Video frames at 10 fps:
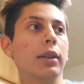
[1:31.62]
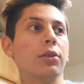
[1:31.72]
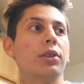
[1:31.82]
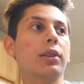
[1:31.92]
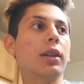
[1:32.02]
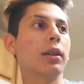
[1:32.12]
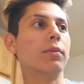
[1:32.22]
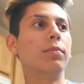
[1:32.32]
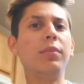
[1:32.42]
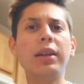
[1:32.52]
Just
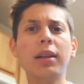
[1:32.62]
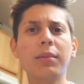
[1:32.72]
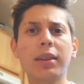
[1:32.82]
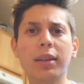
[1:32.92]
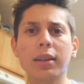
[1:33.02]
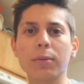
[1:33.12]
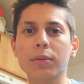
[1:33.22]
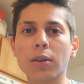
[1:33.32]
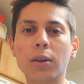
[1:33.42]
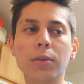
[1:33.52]
the medium, I think that
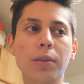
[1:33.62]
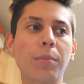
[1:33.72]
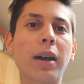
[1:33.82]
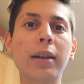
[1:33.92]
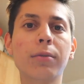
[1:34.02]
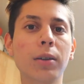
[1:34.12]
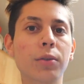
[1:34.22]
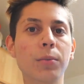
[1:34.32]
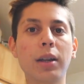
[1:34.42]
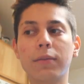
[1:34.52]
was called, or the pike
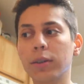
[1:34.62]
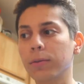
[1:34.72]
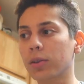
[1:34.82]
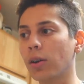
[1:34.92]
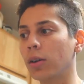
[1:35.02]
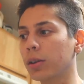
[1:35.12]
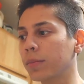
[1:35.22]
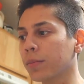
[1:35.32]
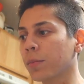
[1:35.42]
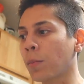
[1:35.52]
roast, whatever it was called.
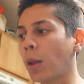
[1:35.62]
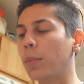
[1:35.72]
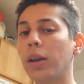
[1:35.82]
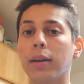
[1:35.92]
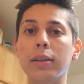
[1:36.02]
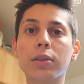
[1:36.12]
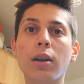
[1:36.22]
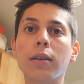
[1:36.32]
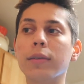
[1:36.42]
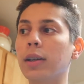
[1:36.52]
But now I use
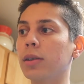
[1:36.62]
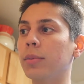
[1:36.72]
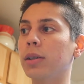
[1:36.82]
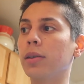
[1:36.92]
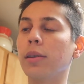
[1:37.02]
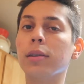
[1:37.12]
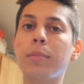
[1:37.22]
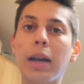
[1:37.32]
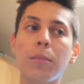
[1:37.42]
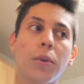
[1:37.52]
coffee grounds because of this
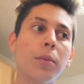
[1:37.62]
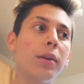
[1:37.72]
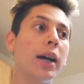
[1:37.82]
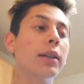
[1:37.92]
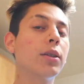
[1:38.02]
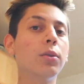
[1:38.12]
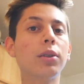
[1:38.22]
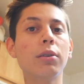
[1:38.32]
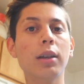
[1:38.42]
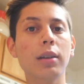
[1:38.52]
bad boy. But I do
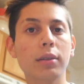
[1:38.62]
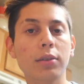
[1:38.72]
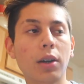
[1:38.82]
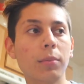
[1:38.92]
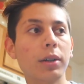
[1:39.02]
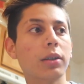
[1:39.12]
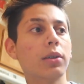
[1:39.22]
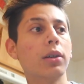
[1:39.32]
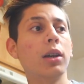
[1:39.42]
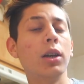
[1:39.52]
still get
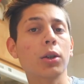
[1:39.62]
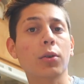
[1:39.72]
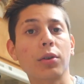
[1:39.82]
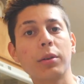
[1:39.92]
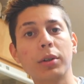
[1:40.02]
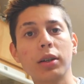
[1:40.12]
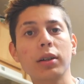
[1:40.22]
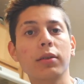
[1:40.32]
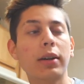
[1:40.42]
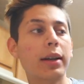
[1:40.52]
Starbucks
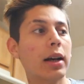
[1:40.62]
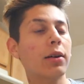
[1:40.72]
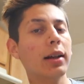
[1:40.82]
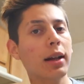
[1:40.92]
creamer. Right now I